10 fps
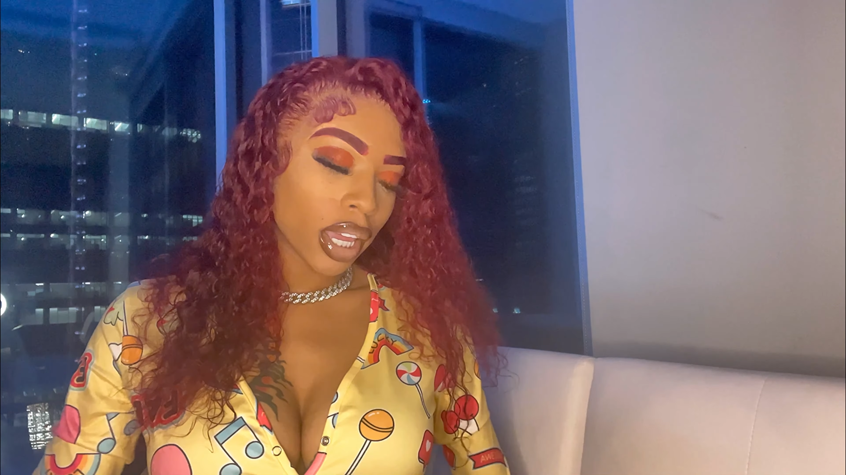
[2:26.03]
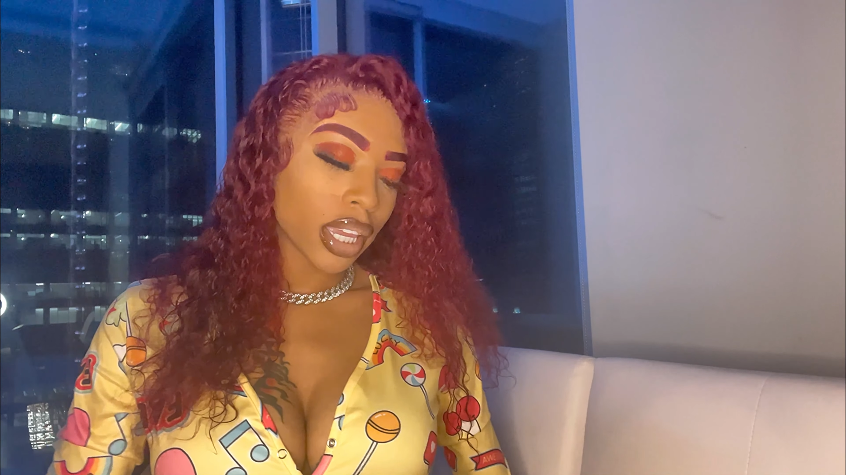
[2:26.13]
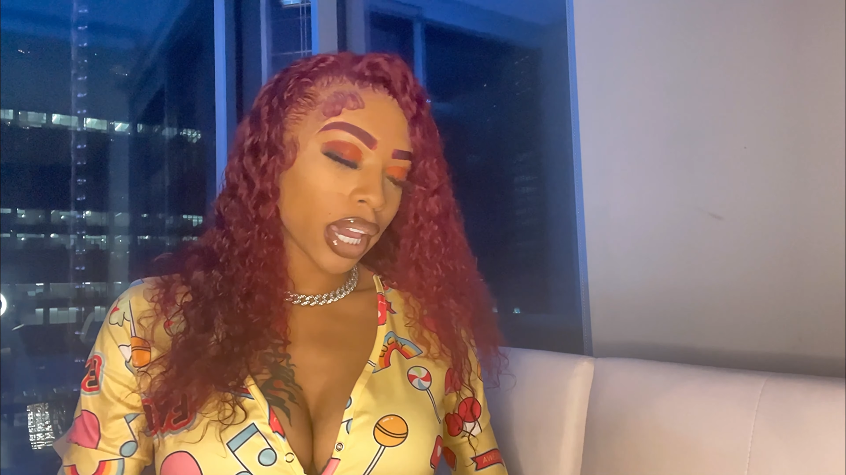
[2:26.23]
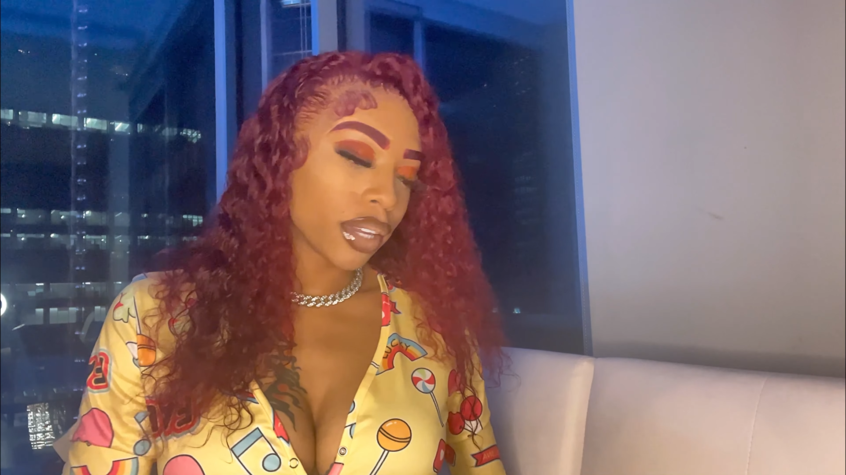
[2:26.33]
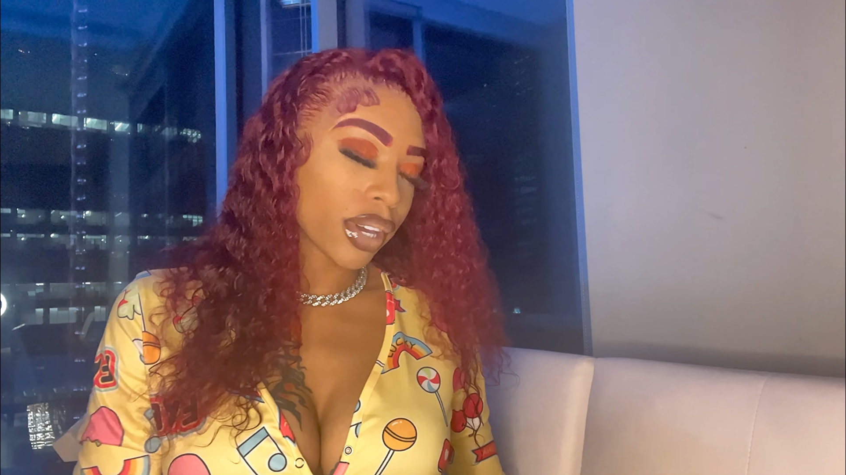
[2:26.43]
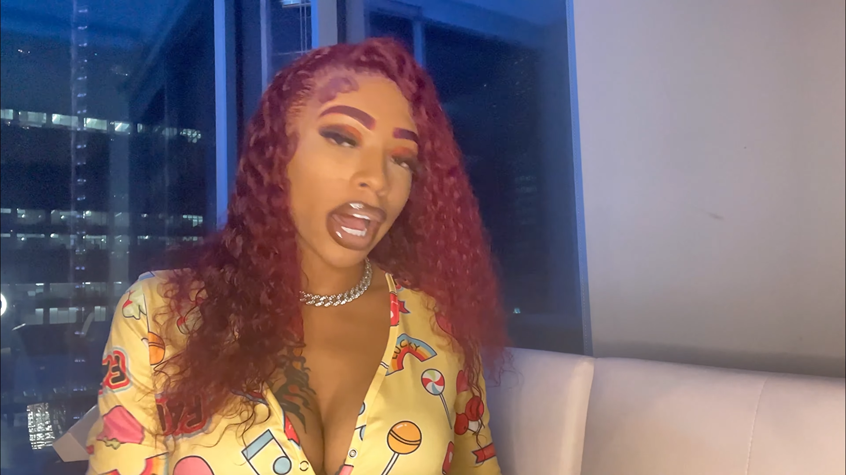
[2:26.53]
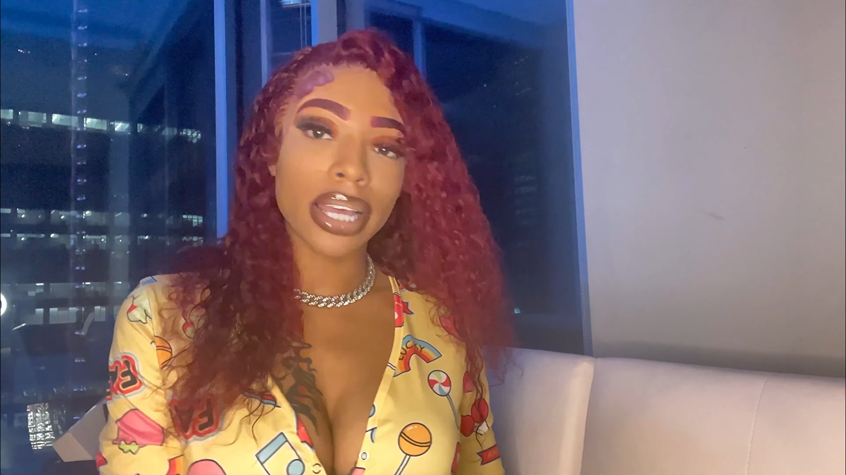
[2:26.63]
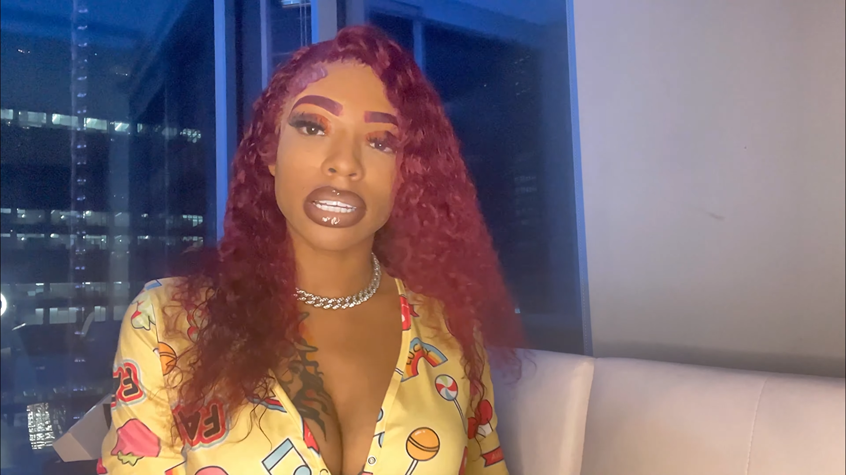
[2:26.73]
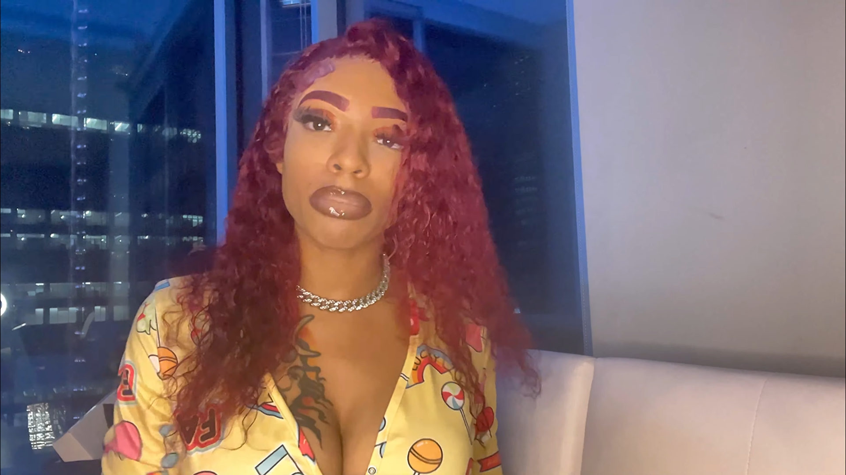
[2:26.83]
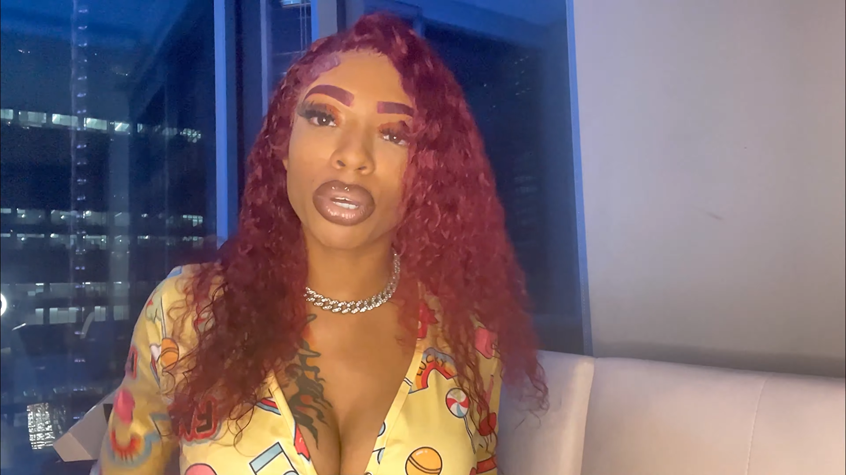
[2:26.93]
yeah, you
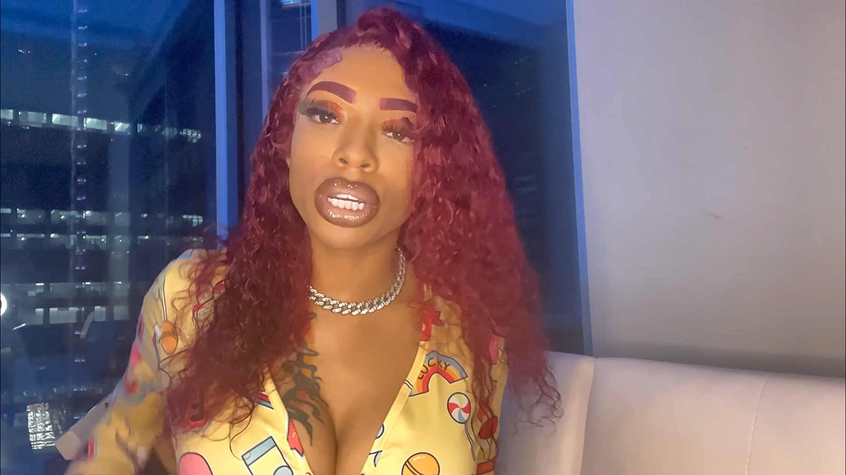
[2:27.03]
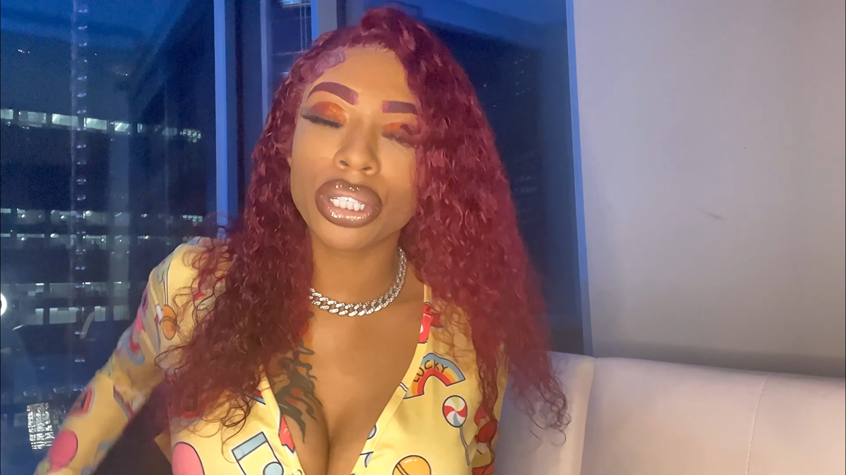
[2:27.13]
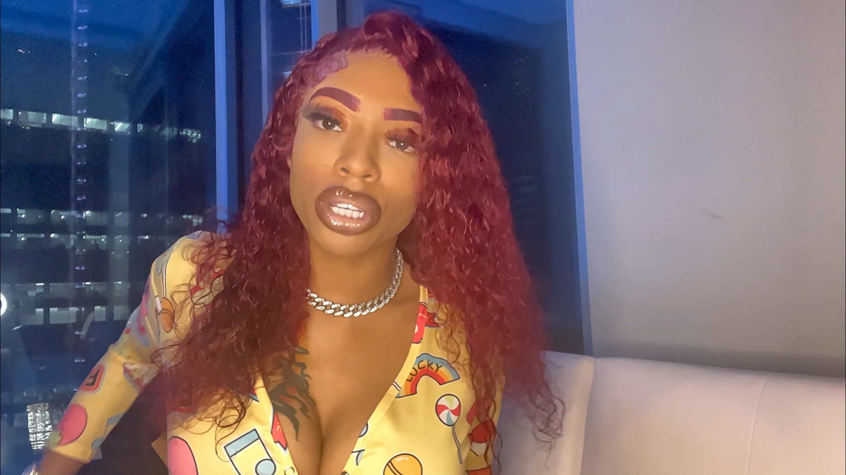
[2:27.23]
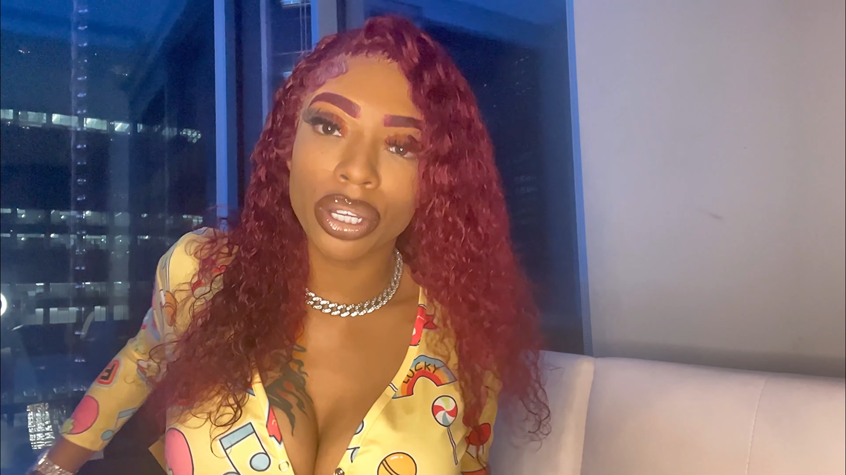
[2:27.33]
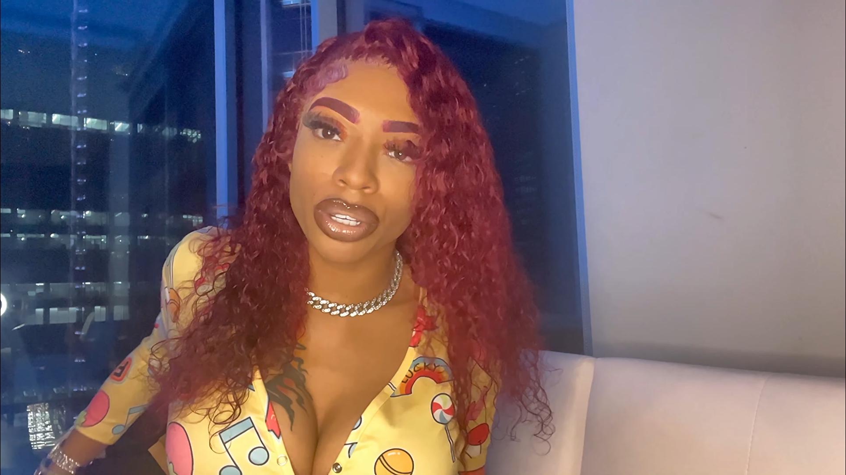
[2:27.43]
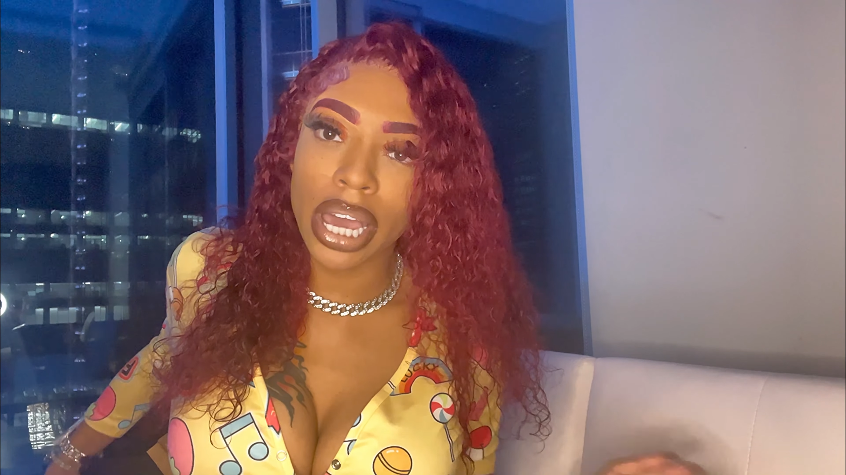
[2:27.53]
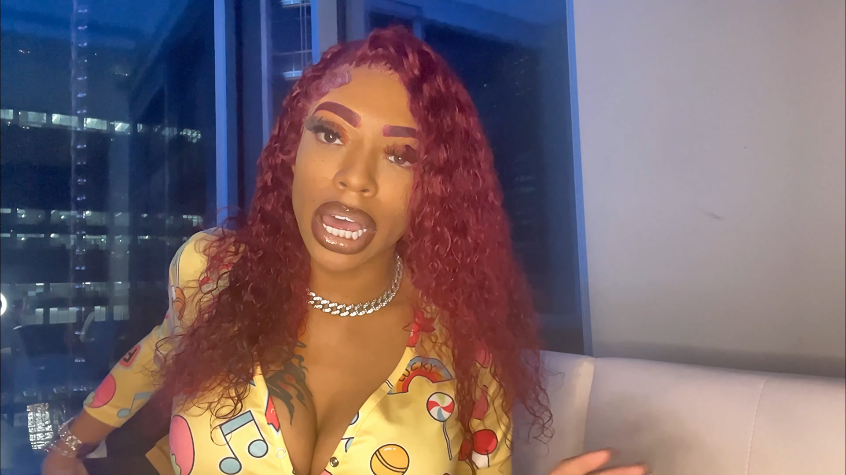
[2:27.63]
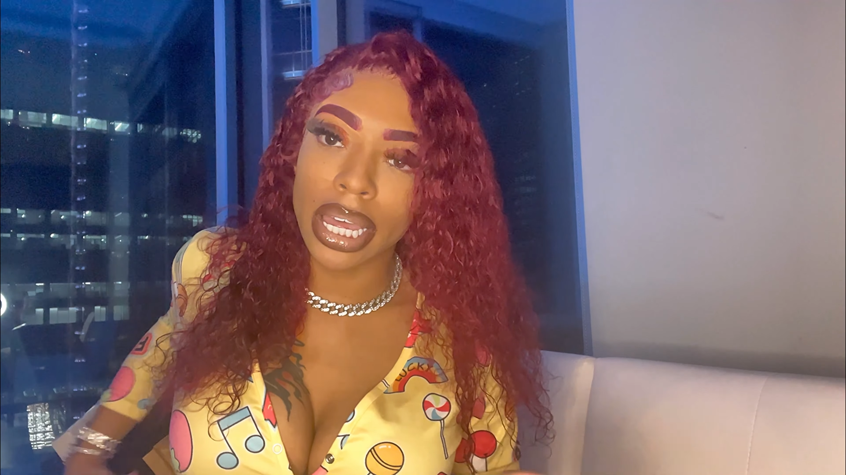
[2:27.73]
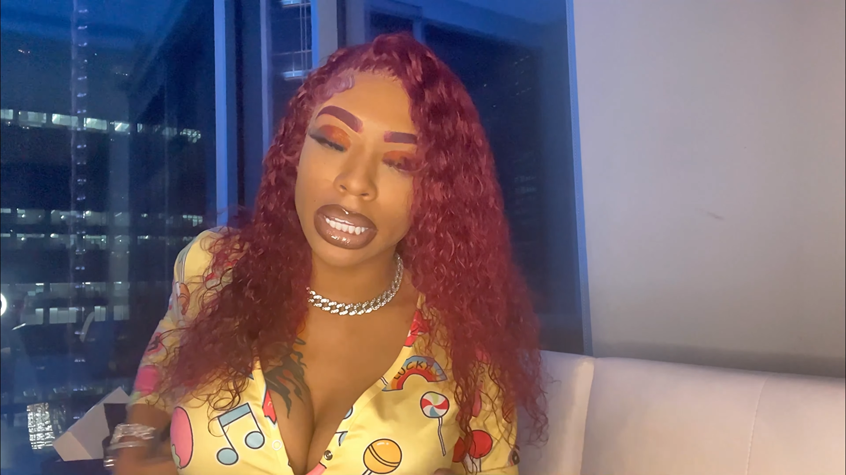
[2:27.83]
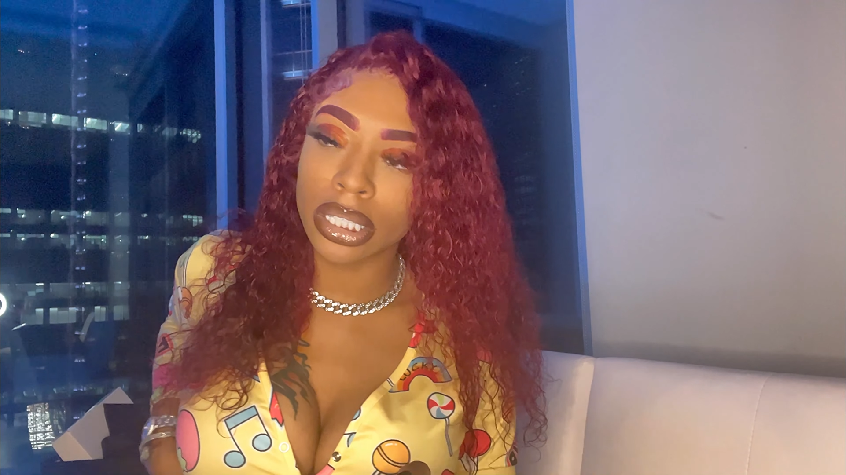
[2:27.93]
guys, I'm gonna show you
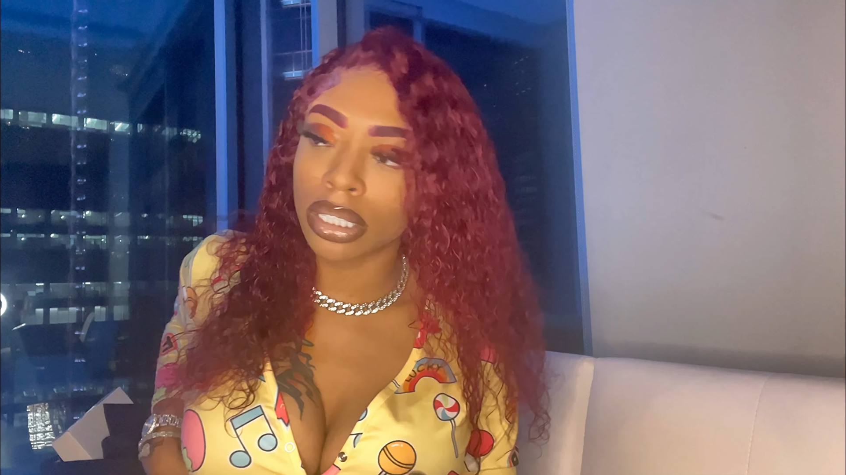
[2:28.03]
guys